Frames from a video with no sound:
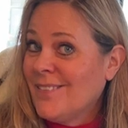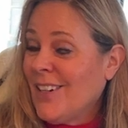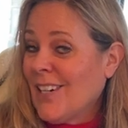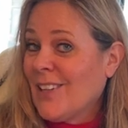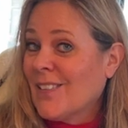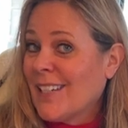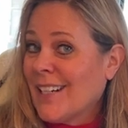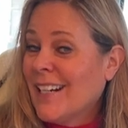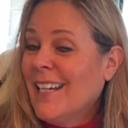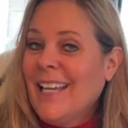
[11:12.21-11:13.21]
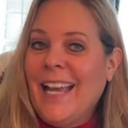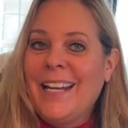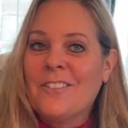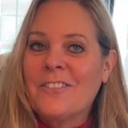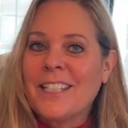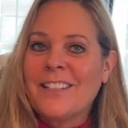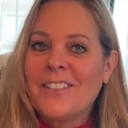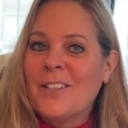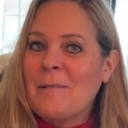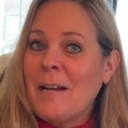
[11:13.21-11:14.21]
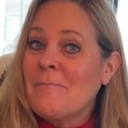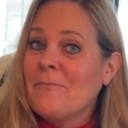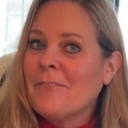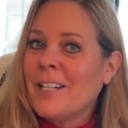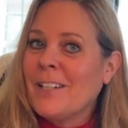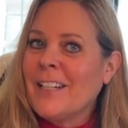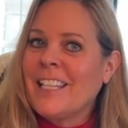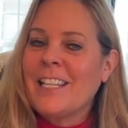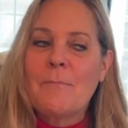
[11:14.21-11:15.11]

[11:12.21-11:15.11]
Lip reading: Very cold here, and hopefully it'll warm up very quickly.